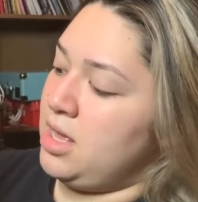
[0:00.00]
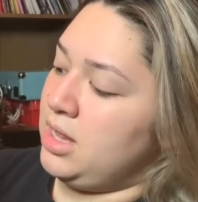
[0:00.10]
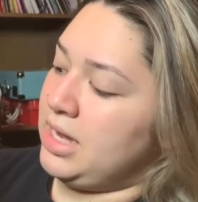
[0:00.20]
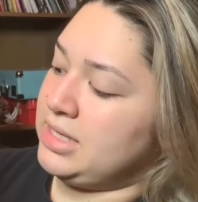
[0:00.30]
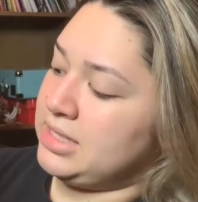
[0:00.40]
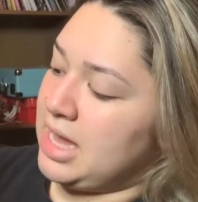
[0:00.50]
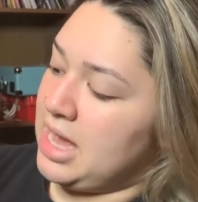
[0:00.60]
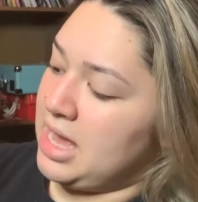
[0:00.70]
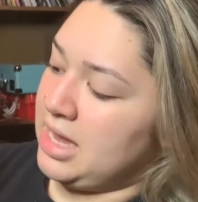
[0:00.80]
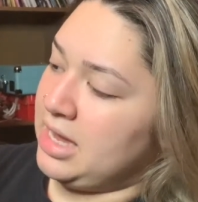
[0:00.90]
Like say
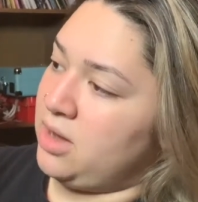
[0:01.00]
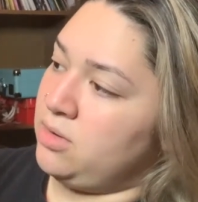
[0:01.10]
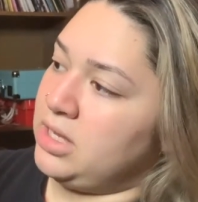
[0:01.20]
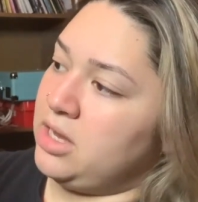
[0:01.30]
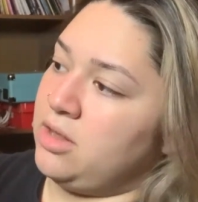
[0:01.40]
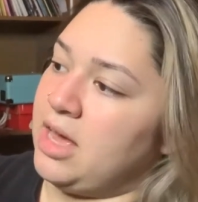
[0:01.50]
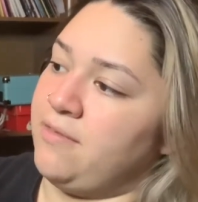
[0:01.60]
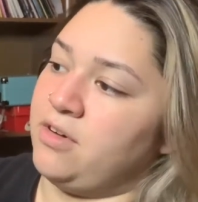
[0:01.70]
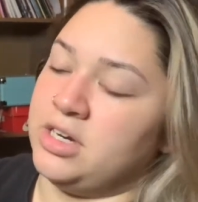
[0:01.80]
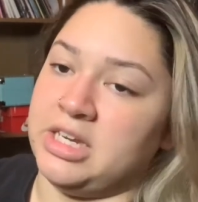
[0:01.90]
I only go that
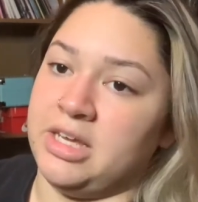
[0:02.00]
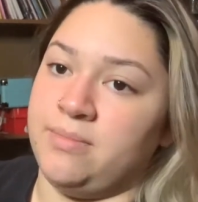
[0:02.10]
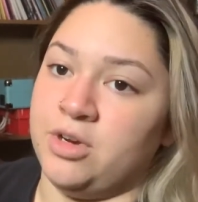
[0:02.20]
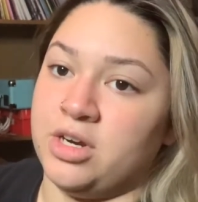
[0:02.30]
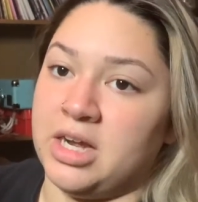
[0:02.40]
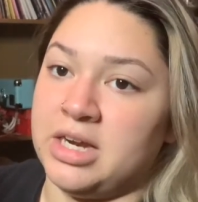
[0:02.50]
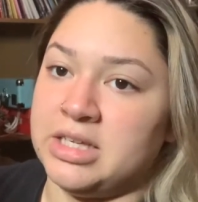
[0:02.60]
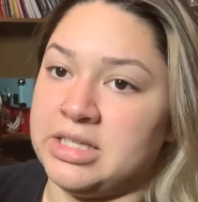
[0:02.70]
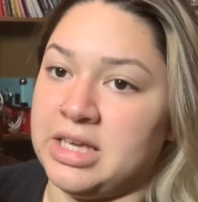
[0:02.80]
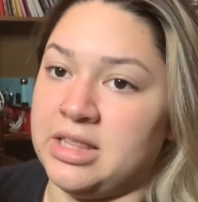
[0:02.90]
far deep, you're gonna
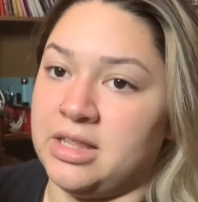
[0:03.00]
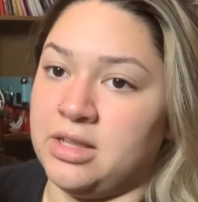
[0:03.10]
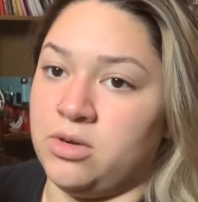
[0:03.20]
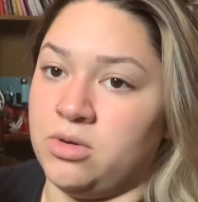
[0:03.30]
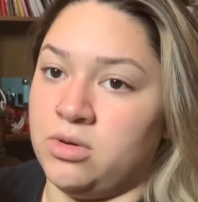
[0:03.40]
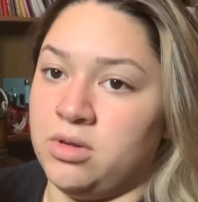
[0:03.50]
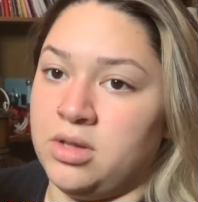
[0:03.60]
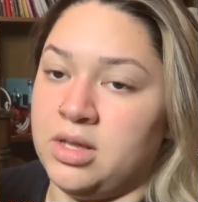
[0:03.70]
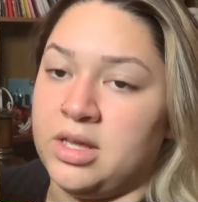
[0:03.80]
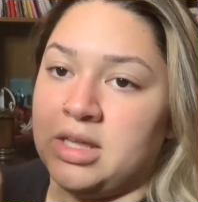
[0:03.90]
see the little,
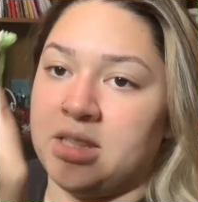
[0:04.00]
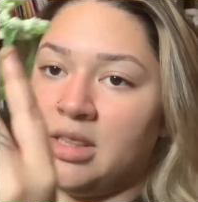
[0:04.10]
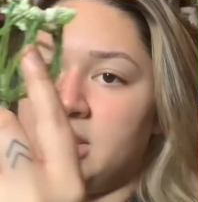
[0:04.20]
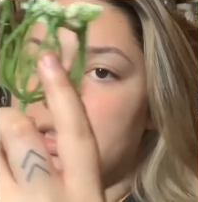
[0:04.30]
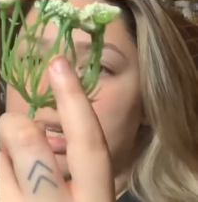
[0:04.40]
this